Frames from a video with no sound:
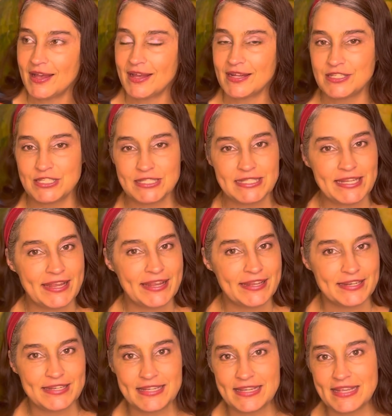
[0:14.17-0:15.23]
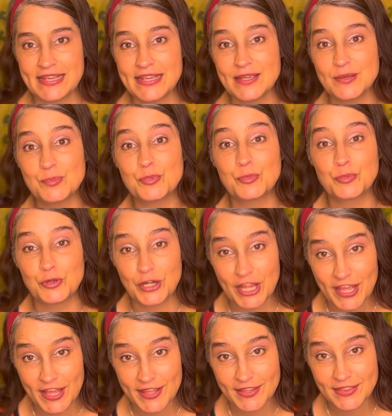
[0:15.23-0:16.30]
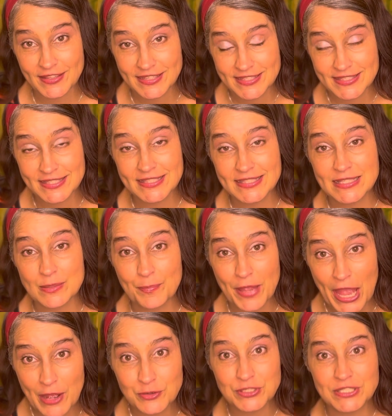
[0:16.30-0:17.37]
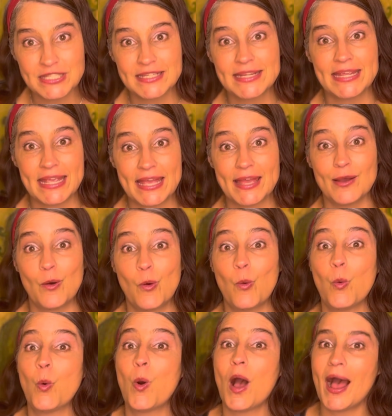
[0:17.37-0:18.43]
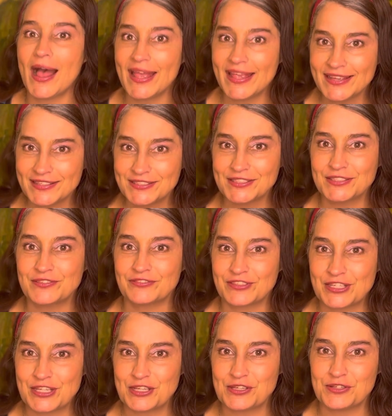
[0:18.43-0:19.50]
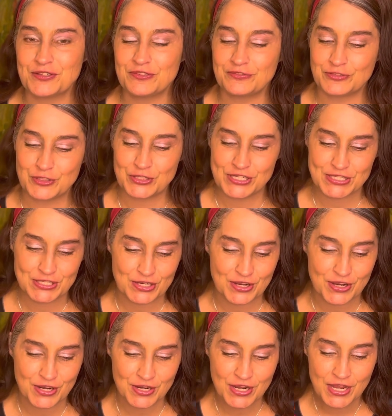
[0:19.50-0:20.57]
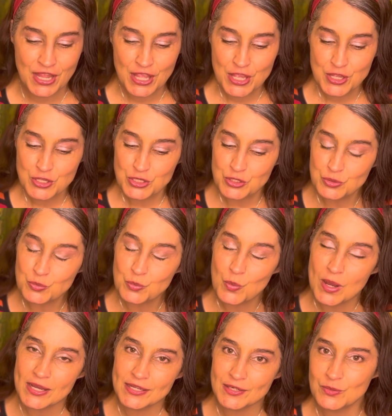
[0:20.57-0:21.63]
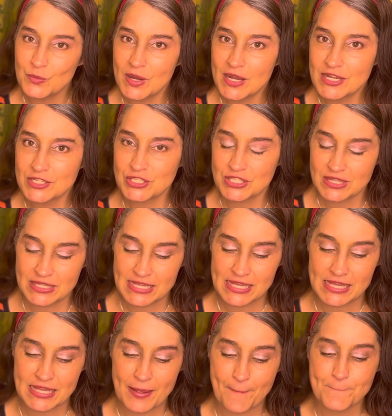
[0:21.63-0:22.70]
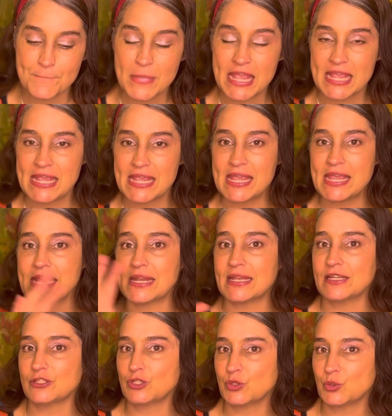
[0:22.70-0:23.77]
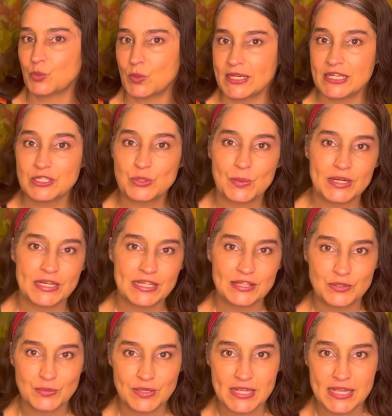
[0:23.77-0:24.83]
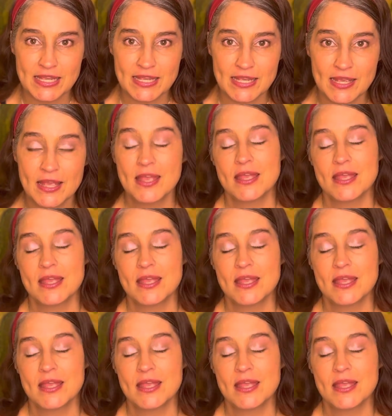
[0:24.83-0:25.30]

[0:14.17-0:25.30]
Just take a deep breath because it's about to get wild for you, 4-star. You'll want to watch the main 2023